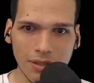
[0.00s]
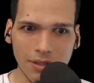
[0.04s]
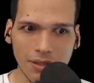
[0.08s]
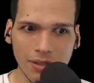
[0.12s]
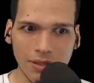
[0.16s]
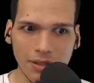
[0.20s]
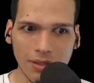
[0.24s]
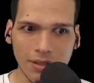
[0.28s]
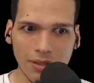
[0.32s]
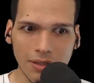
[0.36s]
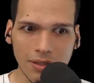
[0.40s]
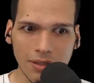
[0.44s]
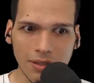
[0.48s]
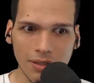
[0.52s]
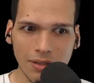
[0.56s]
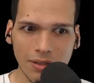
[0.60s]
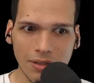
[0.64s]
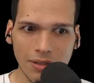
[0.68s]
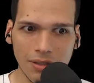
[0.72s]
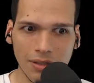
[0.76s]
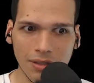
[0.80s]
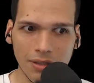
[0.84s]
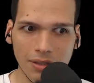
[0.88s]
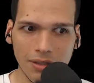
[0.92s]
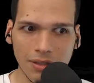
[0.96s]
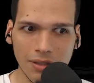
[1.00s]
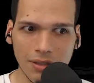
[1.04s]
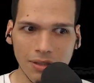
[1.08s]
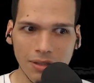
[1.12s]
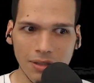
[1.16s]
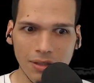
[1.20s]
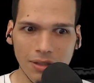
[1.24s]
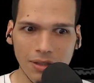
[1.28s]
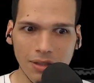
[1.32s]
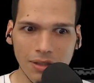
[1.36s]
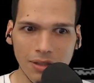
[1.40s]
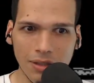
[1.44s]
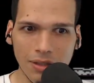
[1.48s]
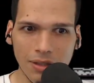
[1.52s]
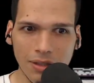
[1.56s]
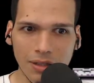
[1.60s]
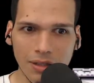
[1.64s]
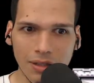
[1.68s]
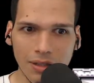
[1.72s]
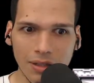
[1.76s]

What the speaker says: Nothing is said.